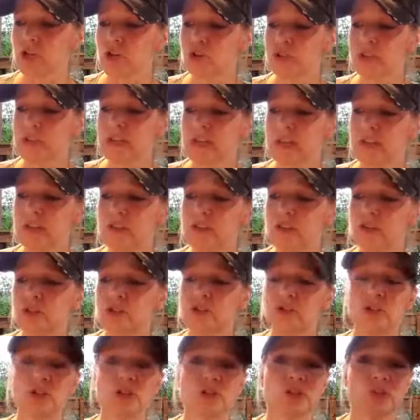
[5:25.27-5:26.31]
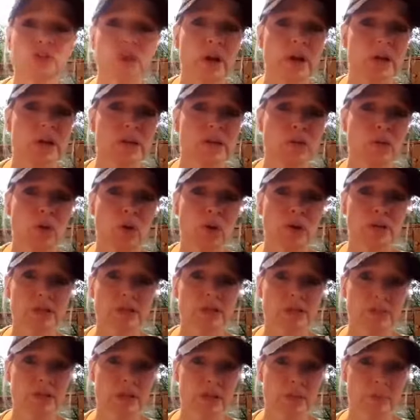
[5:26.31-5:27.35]
your teeth due to stress while
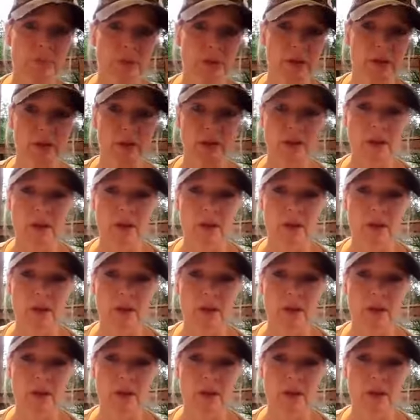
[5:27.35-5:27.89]
sleeping.